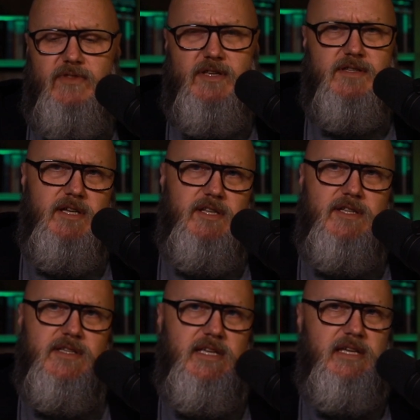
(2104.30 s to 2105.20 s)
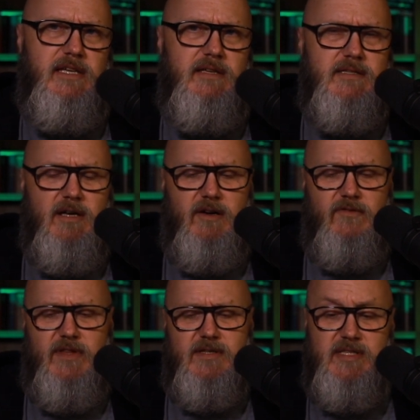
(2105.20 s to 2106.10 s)
this disease,
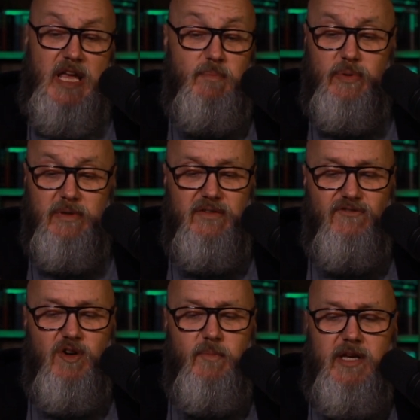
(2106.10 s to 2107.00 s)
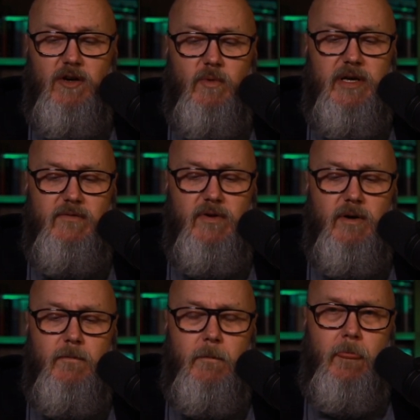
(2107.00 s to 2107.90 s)
of this temporal infirmity or
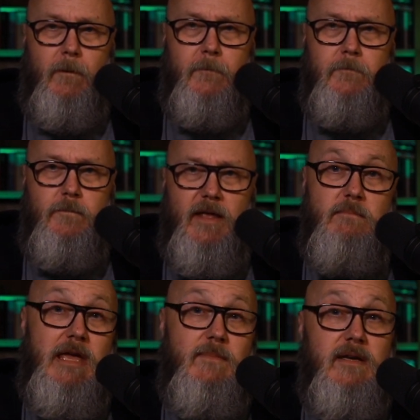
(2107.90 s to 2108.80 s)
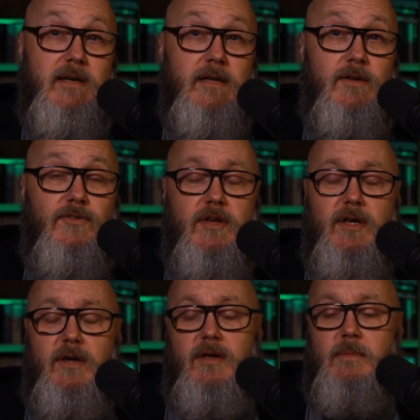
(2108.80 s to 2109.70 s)
whatever. And maybe it is,
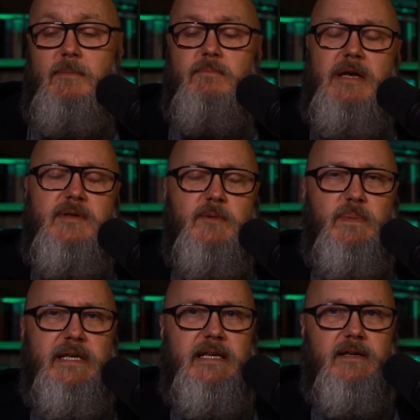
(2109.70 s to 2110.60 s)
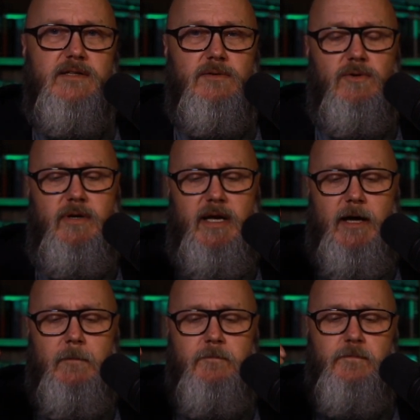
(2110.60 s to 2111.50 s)
maybe the pleading is, Lord,
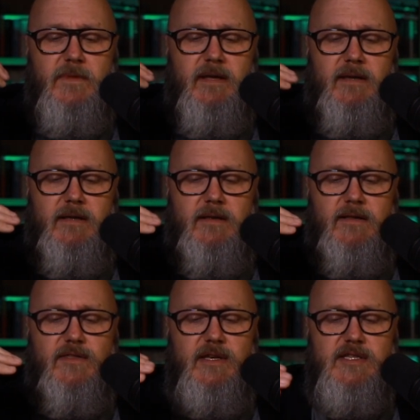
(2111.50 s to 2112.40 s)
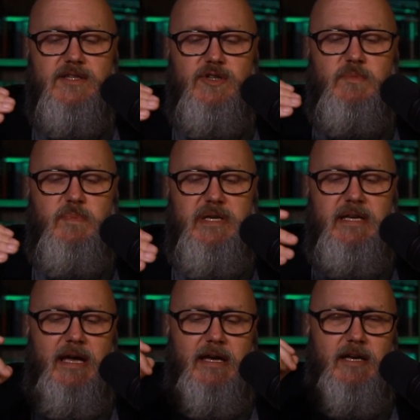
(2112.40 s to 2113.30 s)
this could
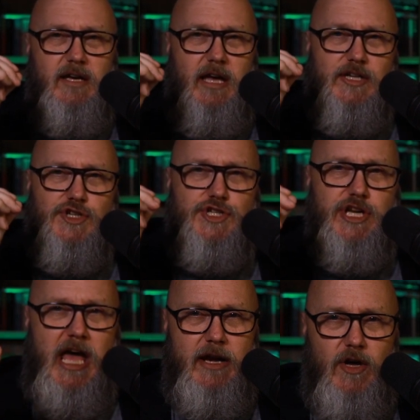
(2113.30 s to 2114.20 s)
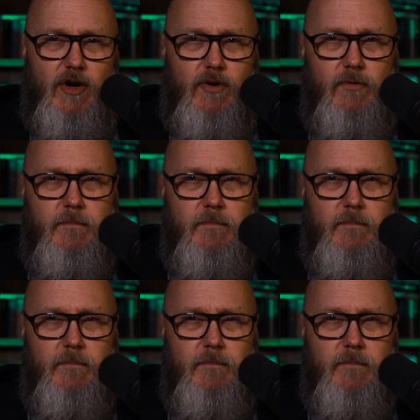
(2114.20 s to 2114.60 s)
be a shadow